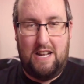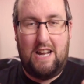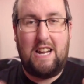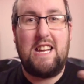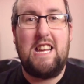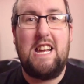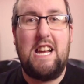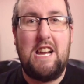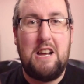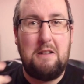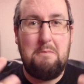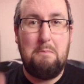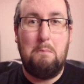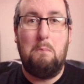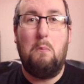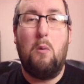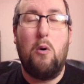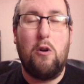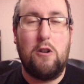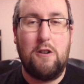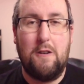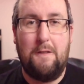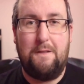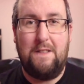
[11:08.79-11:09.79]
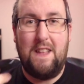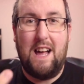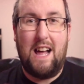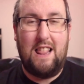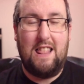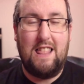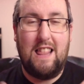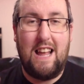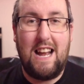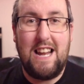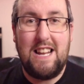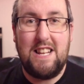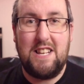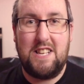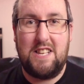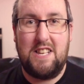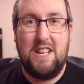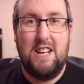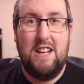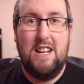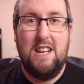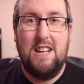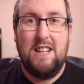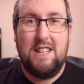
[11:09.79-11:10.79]
again, more of that light
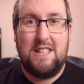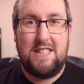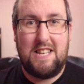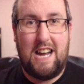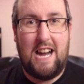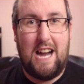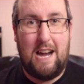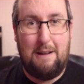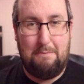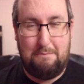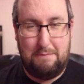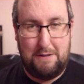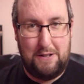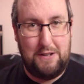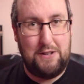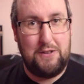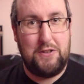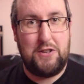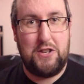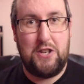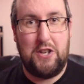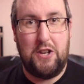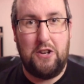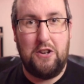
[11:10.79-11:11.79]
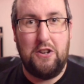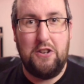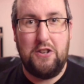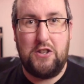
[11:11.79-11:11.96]
to happen too.